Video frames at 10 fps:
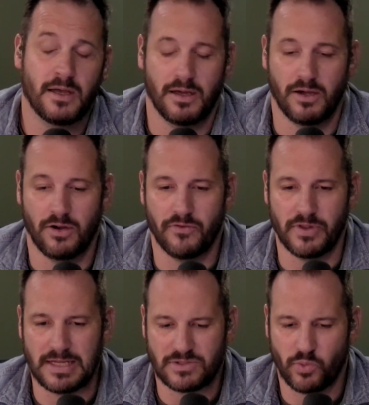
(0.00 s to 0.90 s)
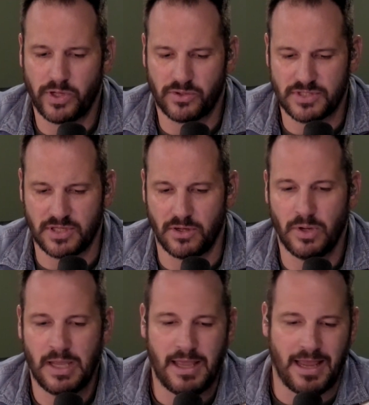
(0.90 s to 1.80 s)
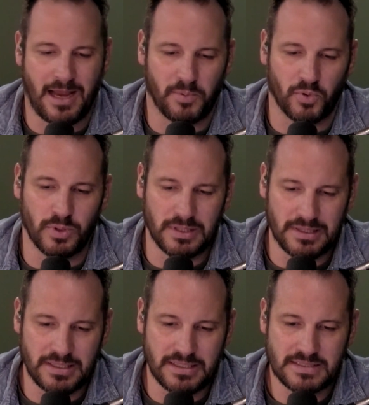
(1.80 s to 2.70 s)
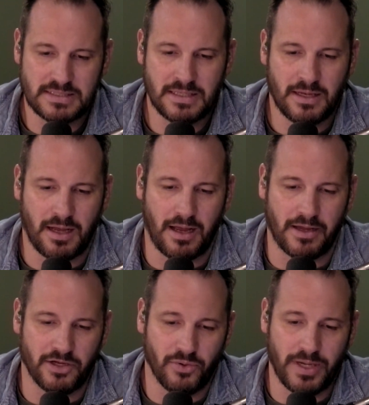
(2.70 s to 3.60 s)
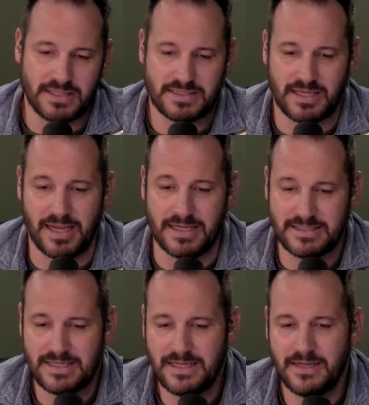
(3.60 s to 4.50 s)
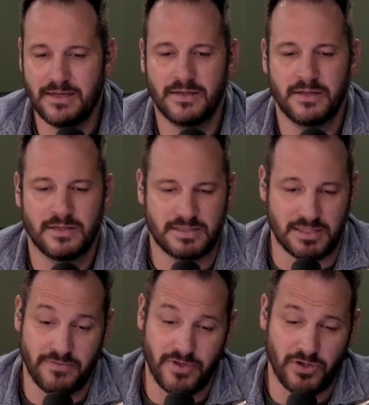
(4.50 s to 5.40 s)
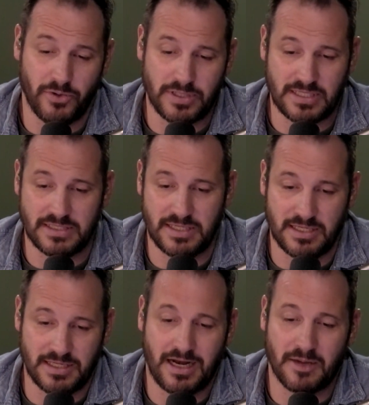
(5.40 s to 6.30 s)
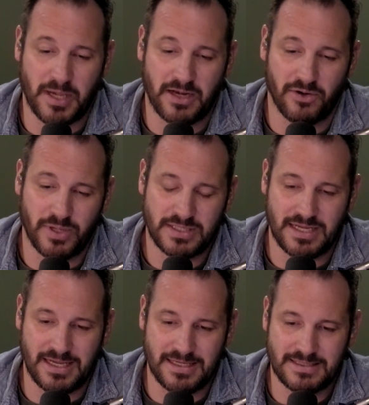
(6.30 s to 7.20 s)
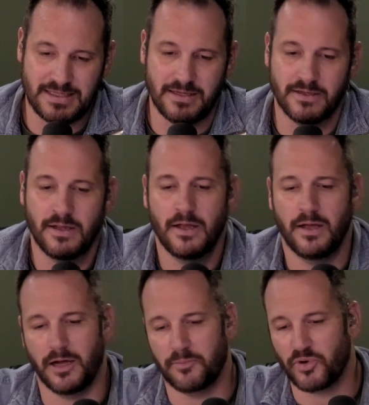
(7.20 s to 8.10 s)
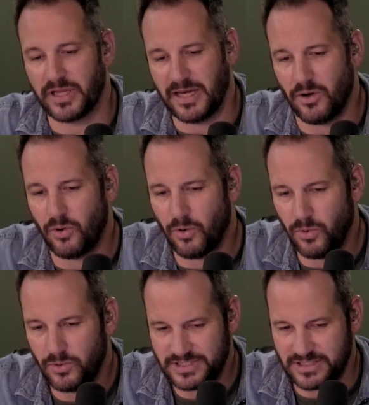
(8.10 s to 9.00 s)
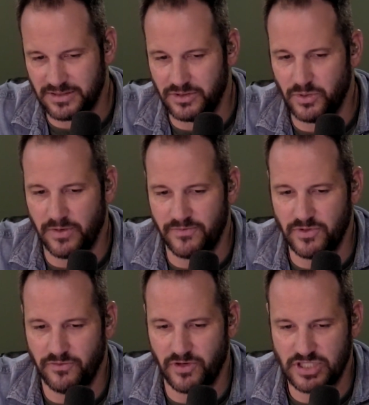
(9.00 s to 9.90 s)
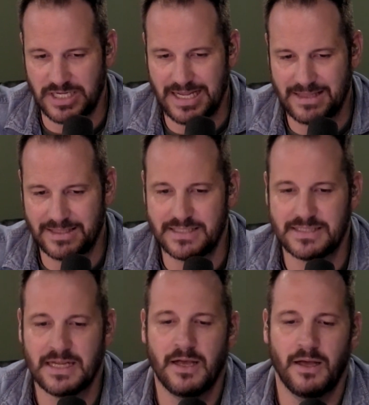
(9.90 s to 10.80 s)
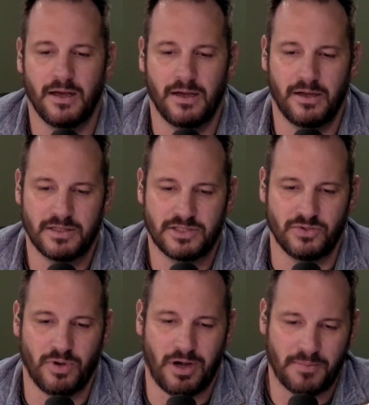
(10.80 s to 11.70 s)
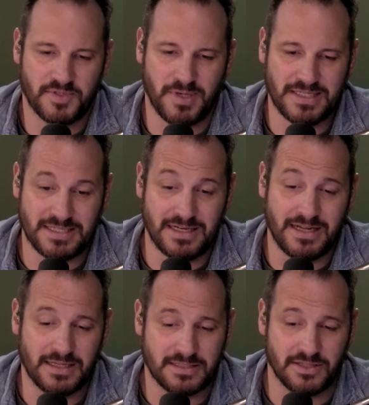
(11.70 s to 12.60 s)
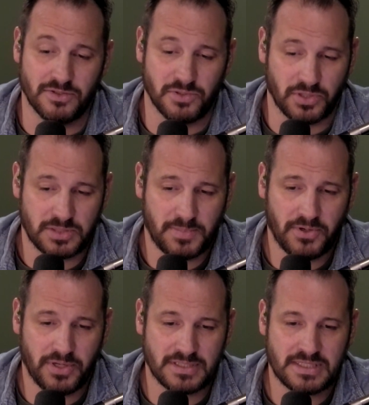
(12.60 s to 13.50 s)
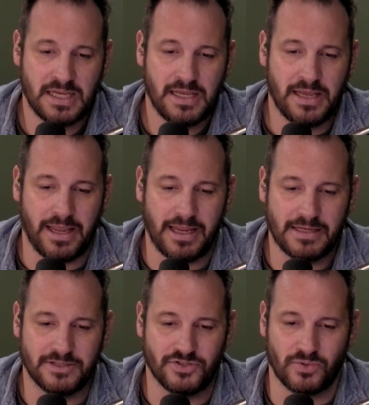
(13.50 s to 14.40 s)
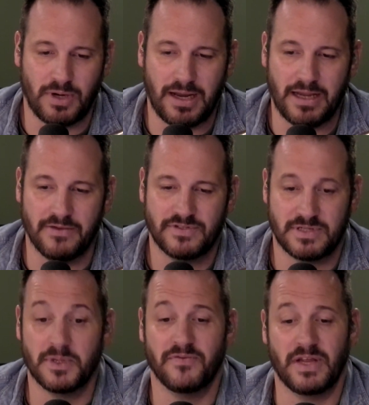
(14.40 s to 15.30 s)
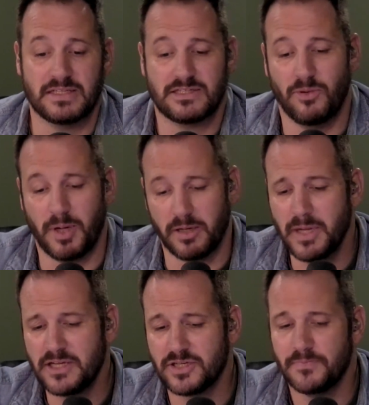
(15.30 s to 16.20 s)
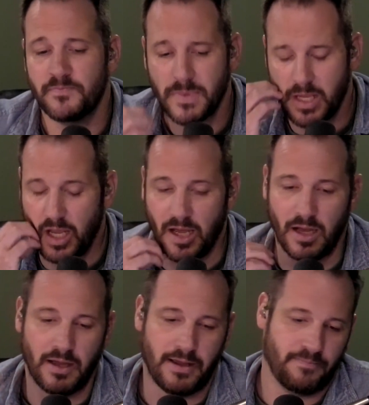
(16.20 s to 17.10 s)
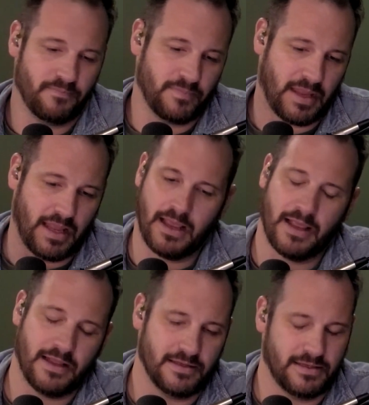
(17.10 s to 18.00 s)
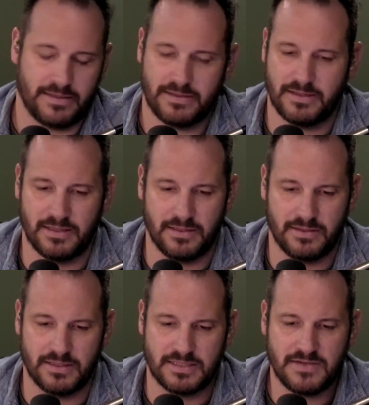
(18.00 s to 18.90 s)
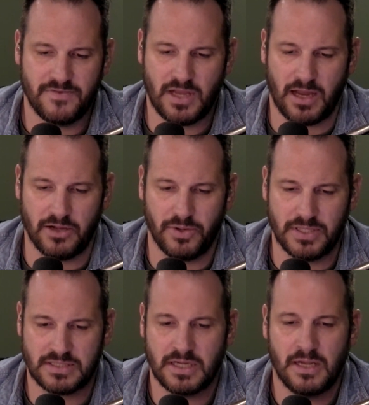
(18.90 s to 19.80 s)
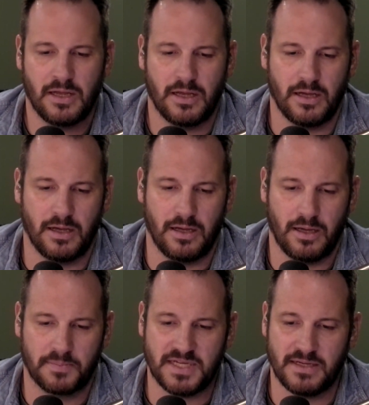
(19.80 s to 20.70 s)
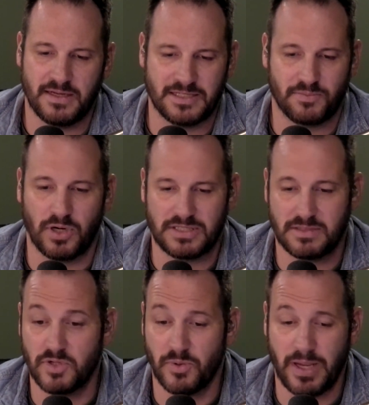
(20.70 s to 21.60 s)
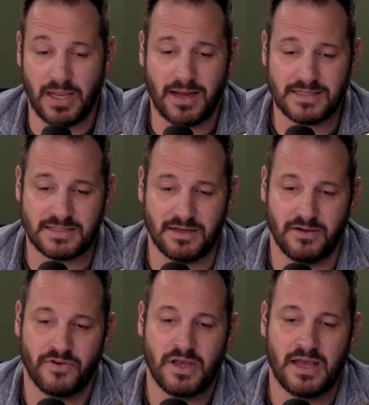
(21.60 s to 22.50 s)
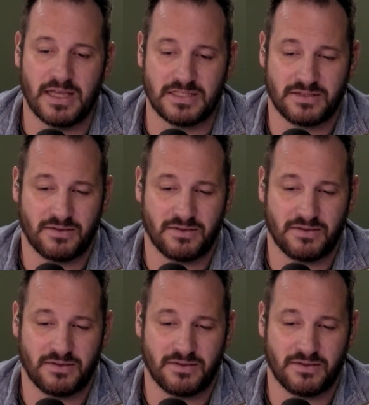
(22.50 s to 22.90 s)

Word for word: uh, over the last week or so, Apple released i O S eighteen, t v O S eighteen, and i pad O S eighteen, uh, bringing a whole slew of new functionalities uh, to optimize and enhance the user experience and drive some advanced home automation. Uh, the the t v I O S uh, update has brought some new A I stuff, as